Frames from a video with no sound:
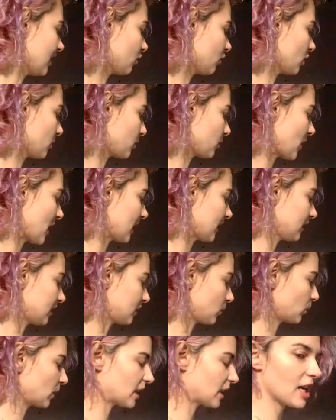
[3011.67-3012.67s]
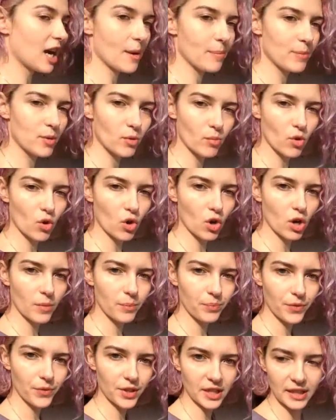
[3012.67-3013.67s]
let's just practice with a couple
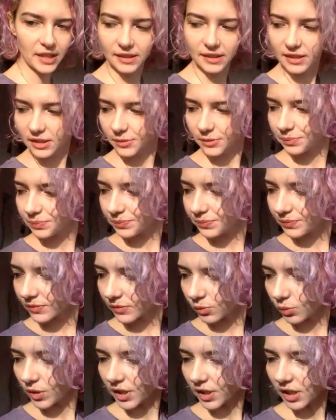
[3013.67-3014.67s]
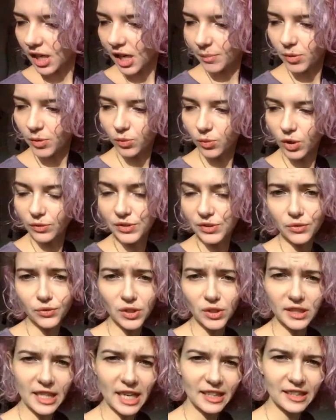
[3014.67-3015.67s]
more things, with a couple of
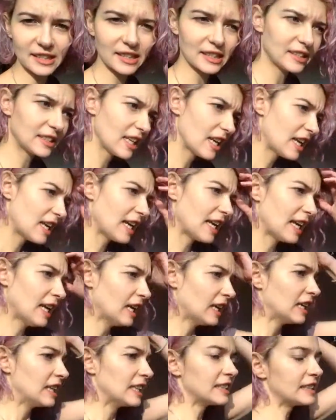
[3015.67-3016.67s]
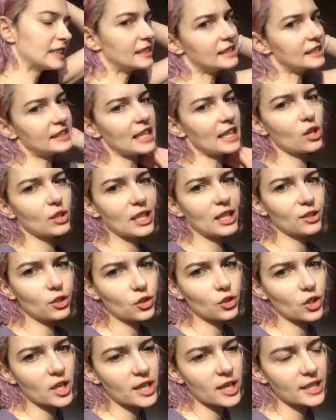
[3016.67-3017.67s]
different tenses. Now let's
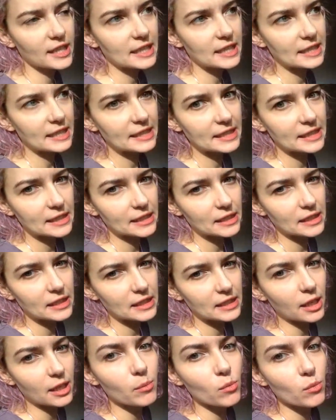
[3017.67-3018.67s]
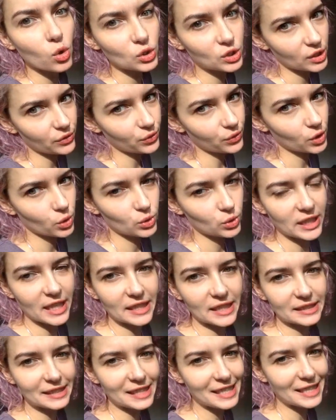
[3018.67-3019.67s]
try a more difficult
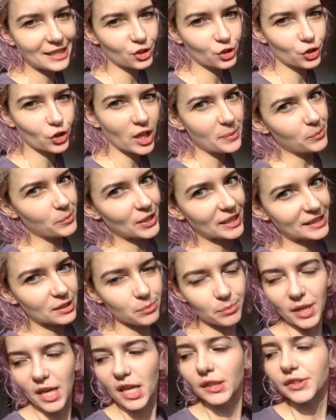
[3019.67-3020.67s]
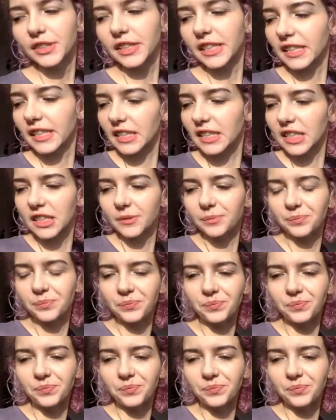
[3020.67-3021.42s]
tense. Let's try present perfect.